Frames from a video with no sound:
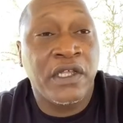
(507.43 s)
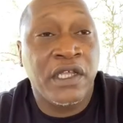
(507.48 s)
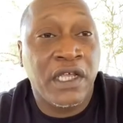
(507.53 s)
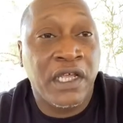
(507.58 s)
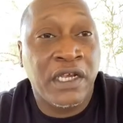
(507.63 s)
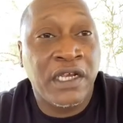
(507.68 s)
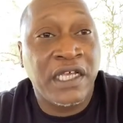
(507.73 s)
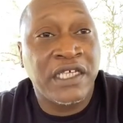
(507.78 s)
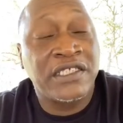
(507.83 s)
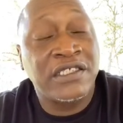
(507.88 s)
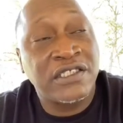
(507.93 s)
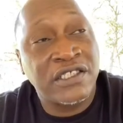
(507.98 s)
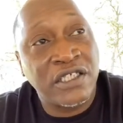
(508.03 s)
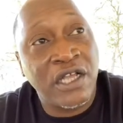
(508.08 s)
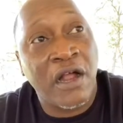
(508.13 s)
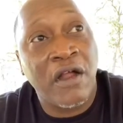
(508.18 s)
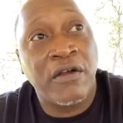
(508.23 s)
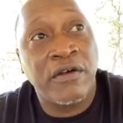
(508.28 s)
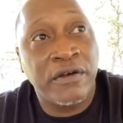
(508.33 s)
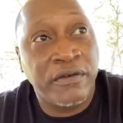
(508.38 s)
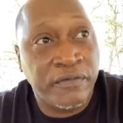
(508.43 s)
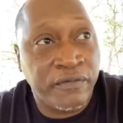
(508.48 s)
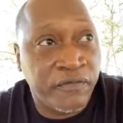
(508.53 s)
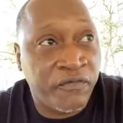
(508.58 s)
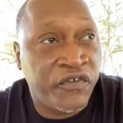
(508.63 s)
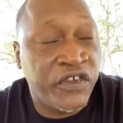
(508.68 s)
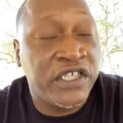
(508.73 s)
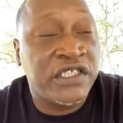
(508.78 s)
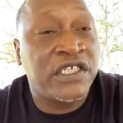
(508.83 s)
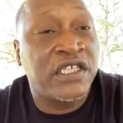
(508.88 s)
and let's start
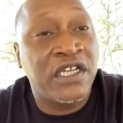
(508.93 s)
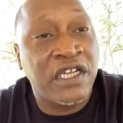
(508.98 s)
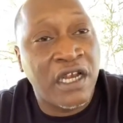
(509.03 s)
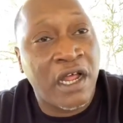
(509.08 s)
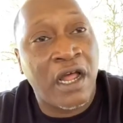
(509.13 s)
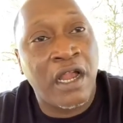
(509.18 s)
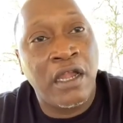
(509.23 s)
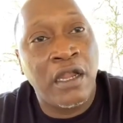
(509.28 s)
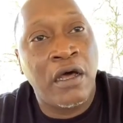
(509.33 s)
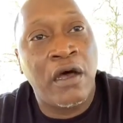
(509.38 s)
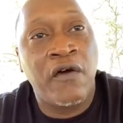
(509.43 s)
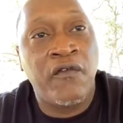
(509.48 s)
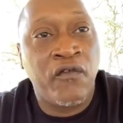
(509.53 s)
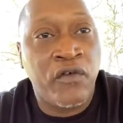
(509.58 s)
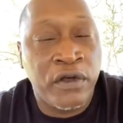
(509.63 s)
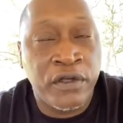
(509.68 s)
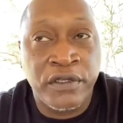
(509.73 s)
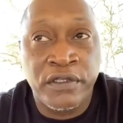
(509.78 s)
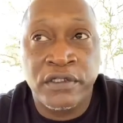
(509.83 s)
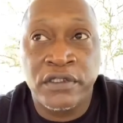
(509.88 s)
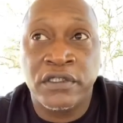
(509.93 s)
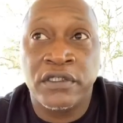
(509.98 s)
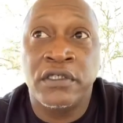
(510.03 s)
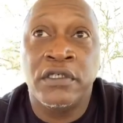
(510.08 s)
visiting our loved ones.